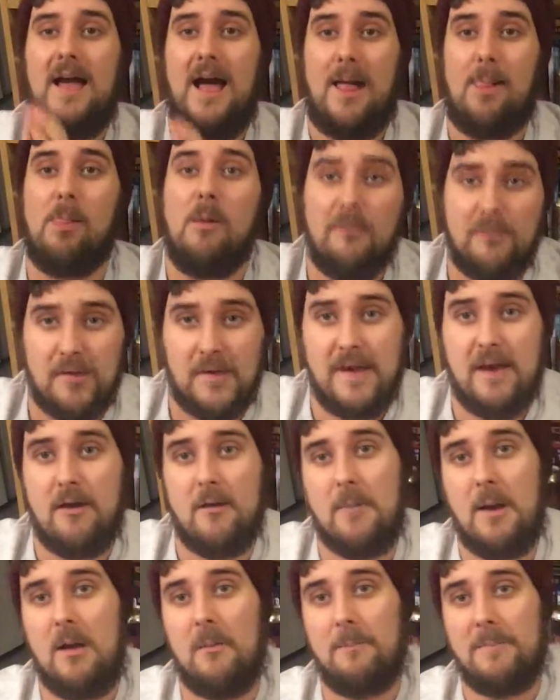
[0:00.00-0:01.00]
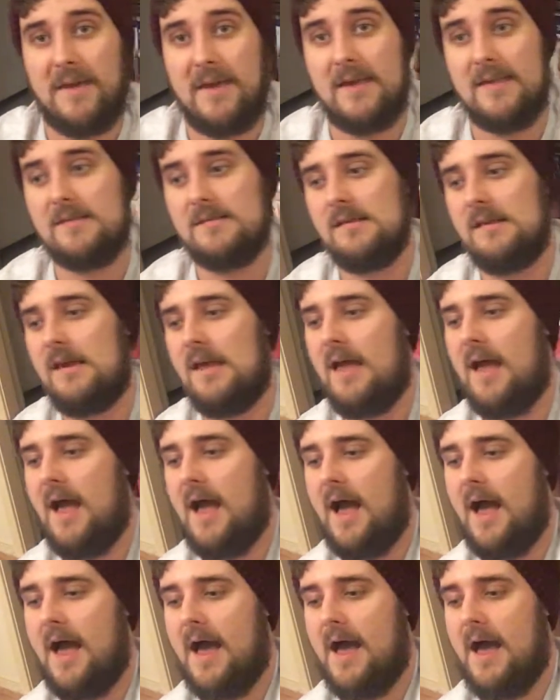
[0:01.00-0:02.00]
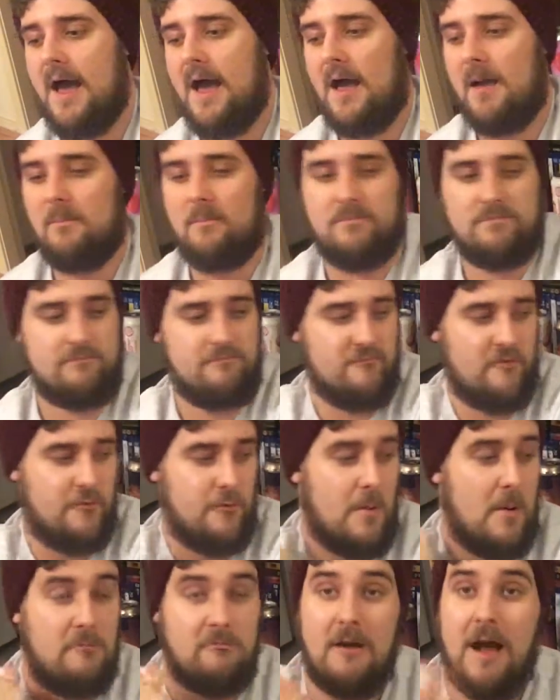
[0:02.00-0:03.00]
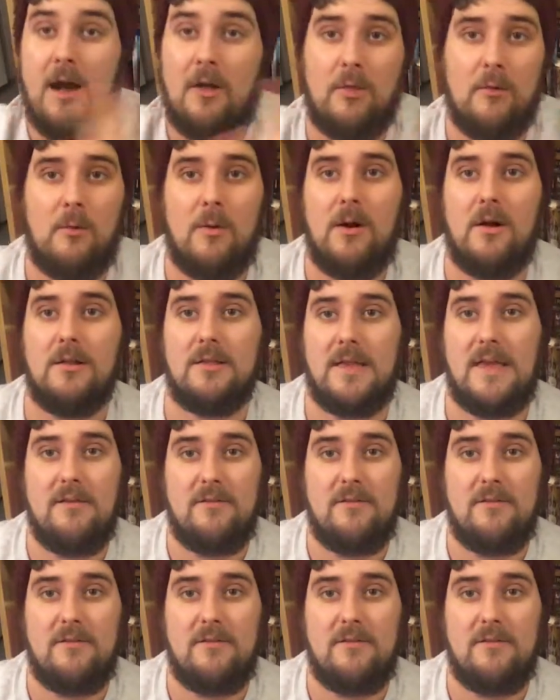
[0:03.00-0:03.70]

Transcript: I love to hear about beers um, from around the world.